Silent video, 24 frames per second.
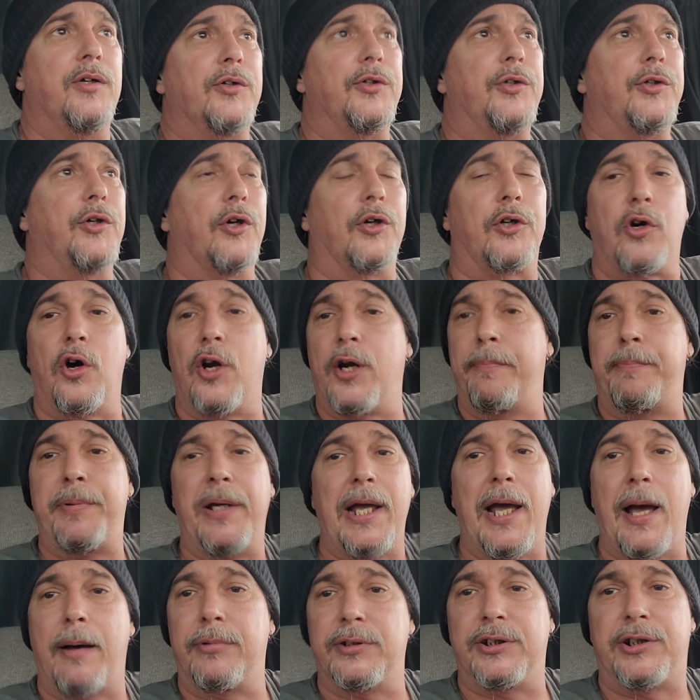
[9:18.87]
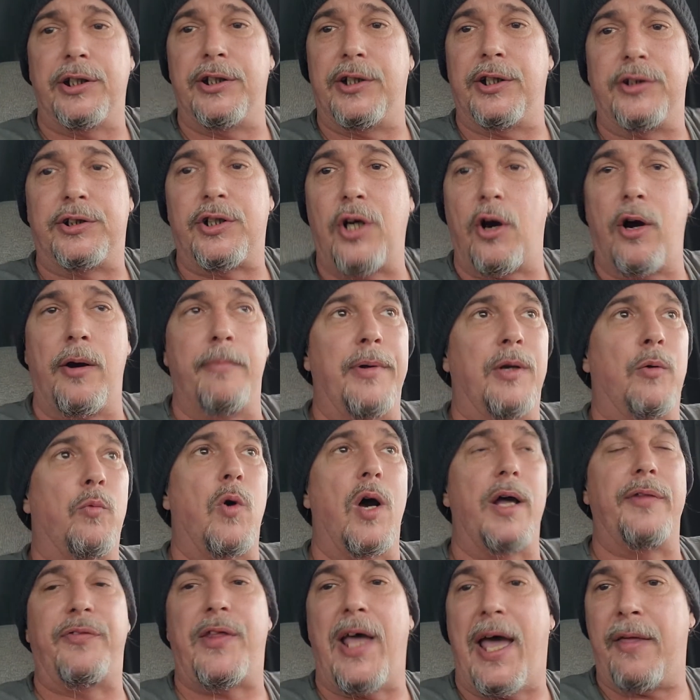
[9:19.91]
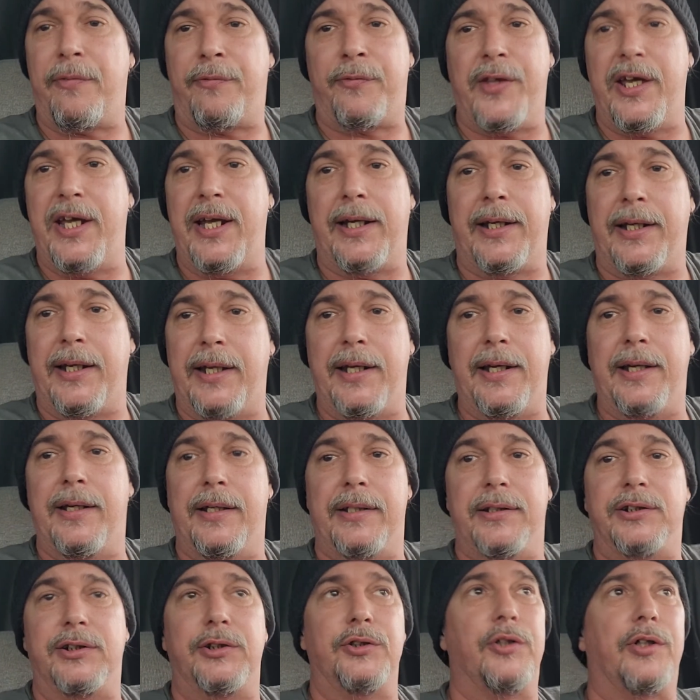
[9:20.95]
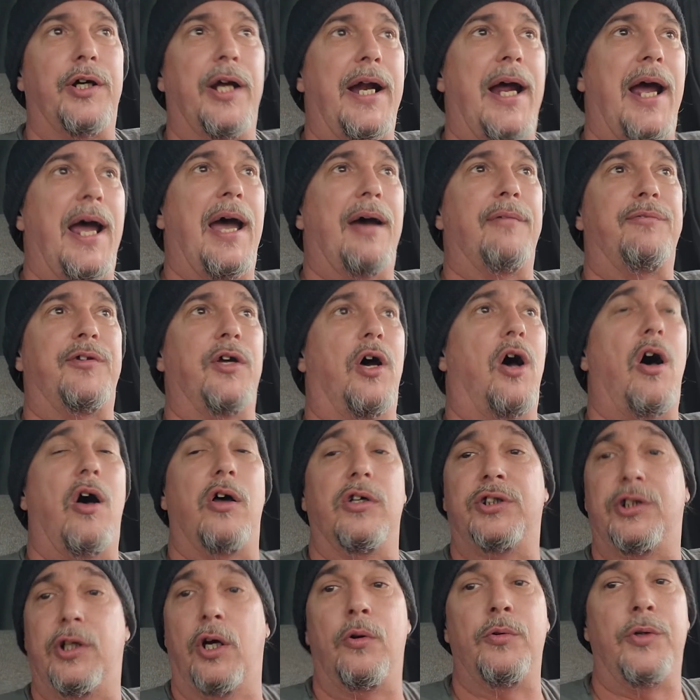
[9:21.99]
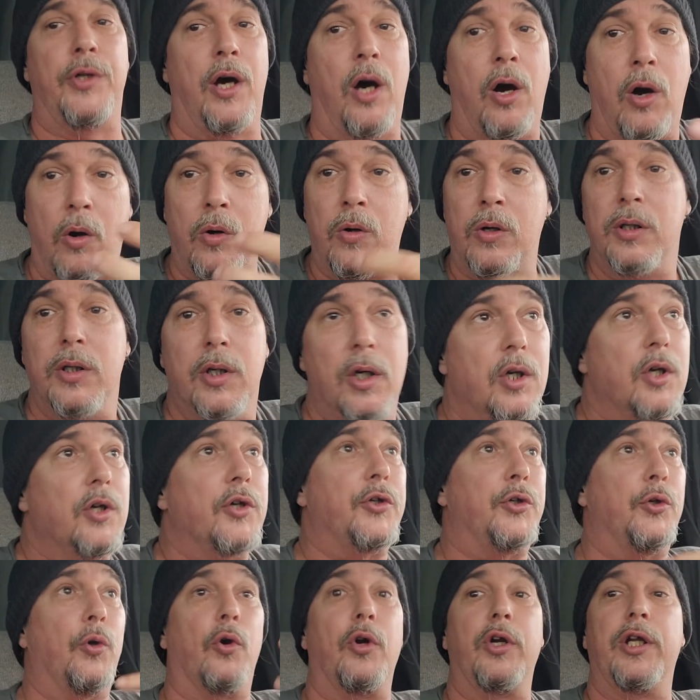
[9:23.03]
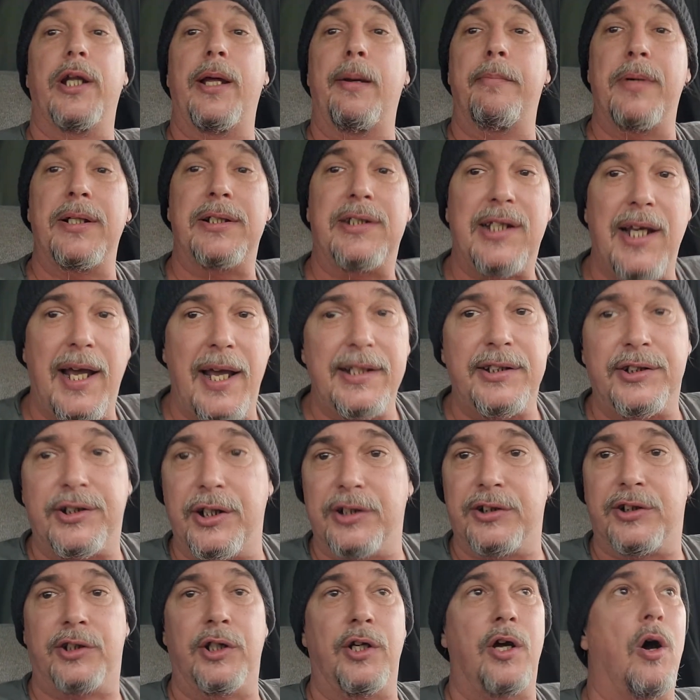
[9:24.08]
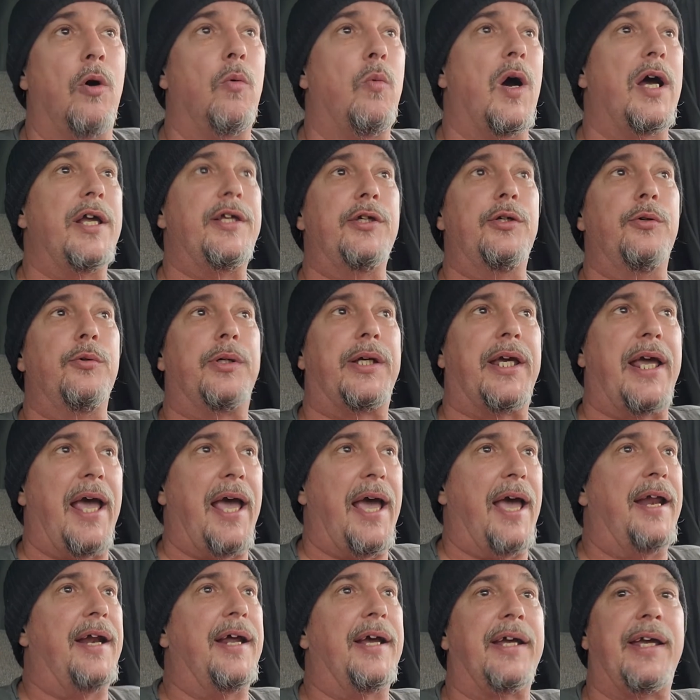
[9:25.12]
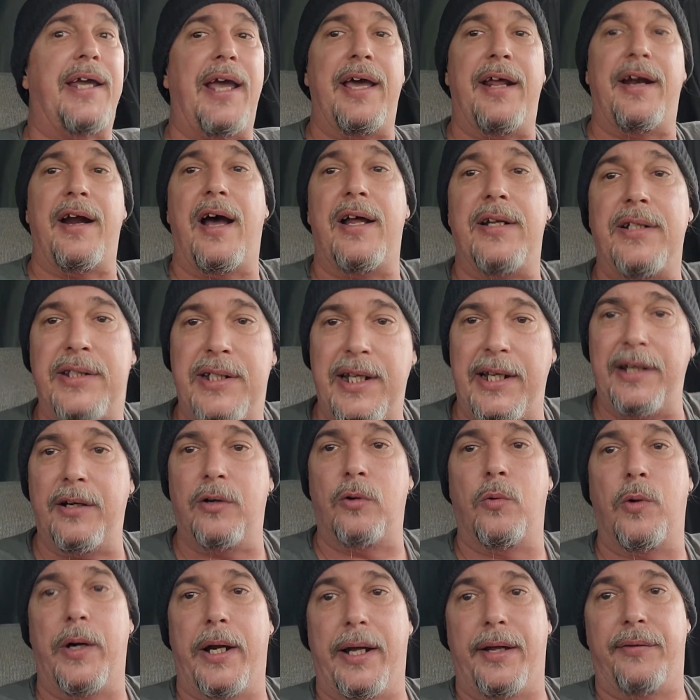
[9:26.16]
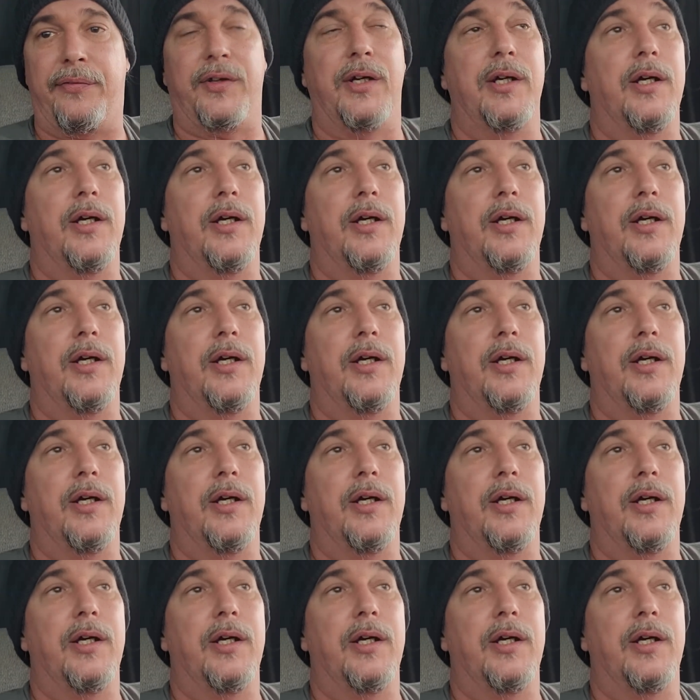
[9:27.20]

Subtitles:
you're going to be able to determine what that thing is. You're going to have to also know your limitations, know what you can and cannot deal with,